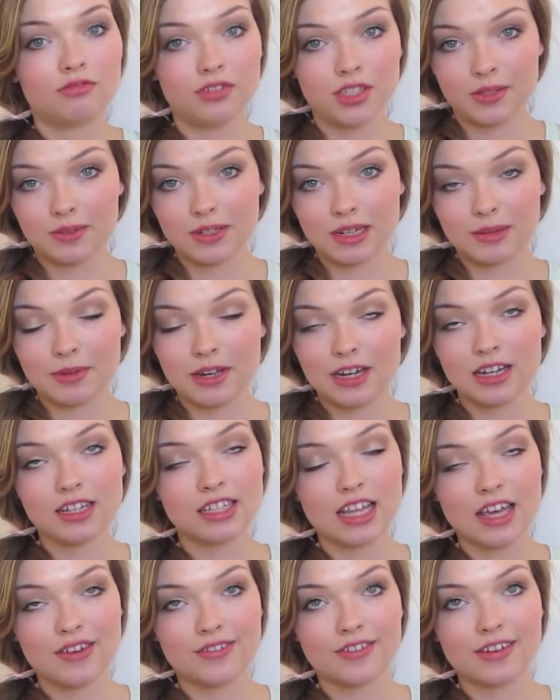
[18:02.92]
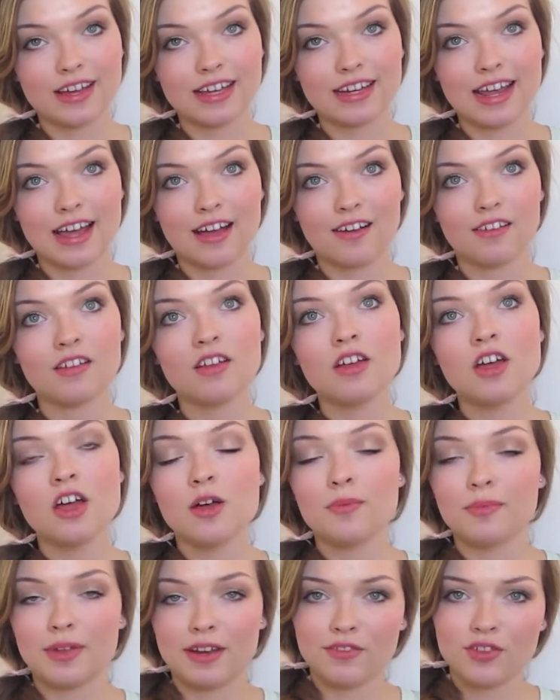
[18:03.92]
is what I'm going to say for right now.
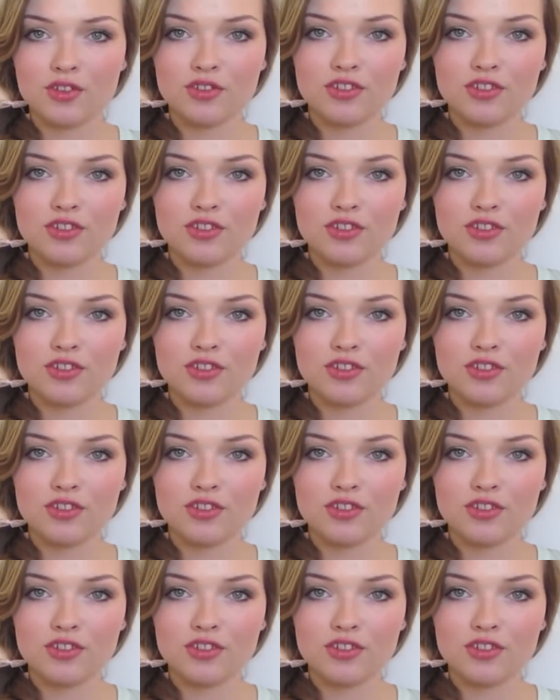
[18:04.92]
But if